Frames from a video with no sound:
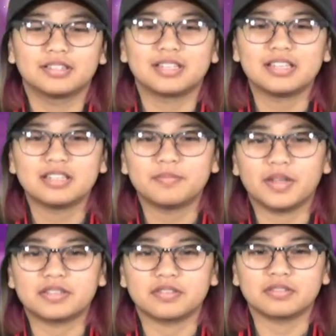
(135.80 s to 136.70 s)
Attention
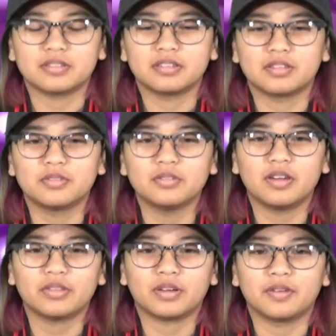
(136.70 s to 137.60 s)
Pacers, the new
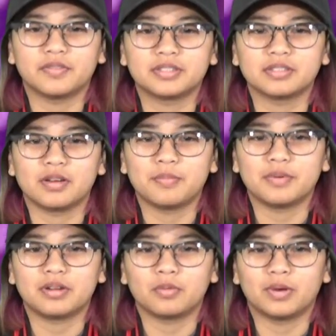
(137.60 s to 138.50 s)
health office is
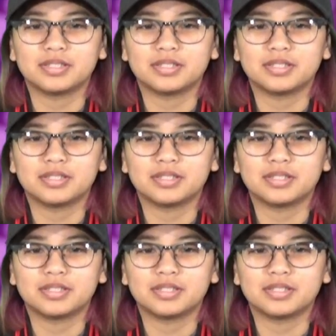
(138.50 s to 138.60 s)
open on